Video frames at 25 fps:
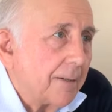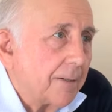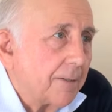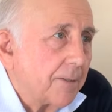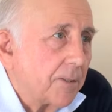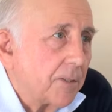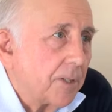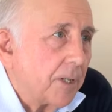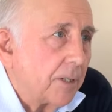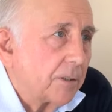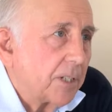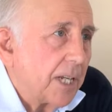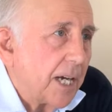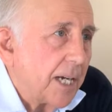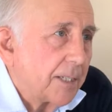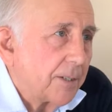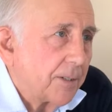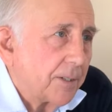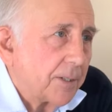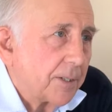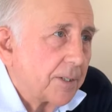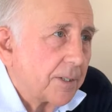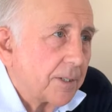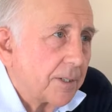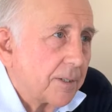so
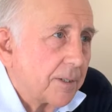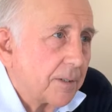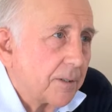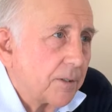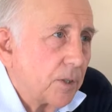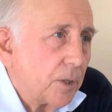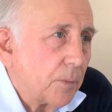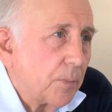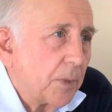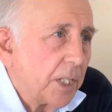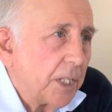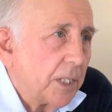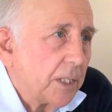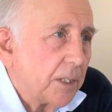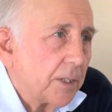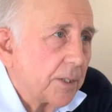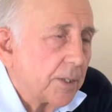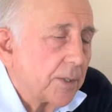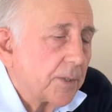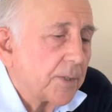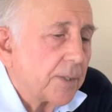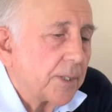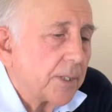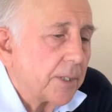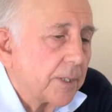that's, to me,
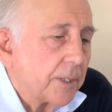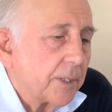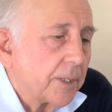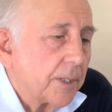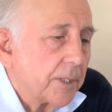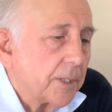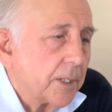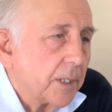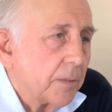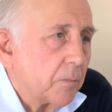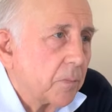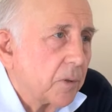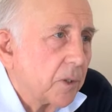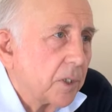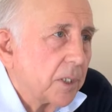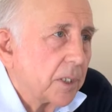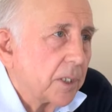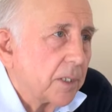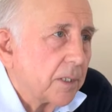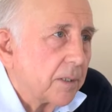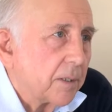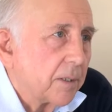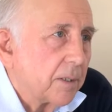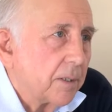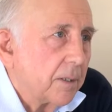is
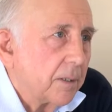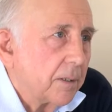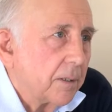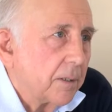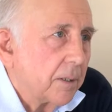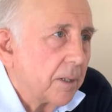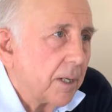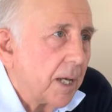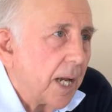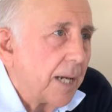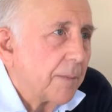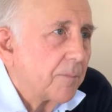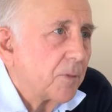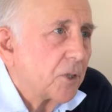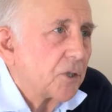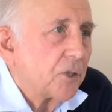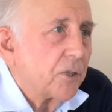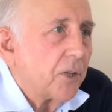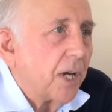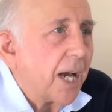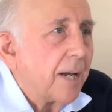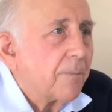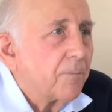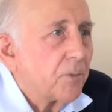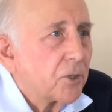important. I'm a
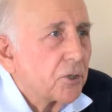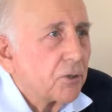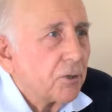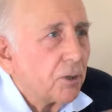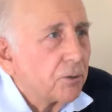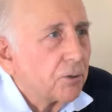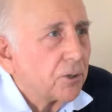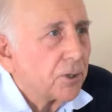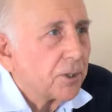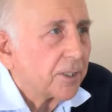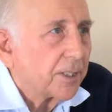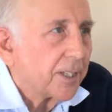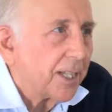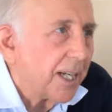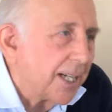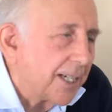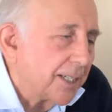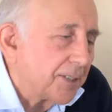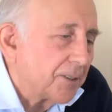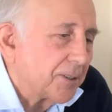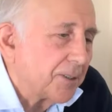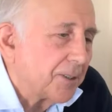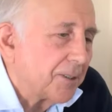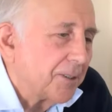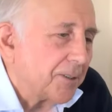social guy,
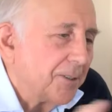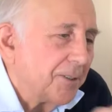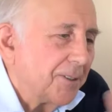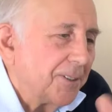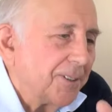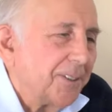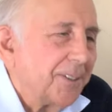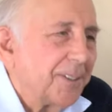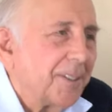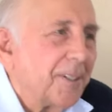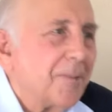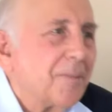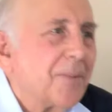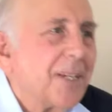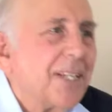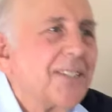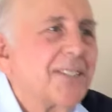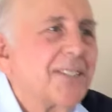so basically.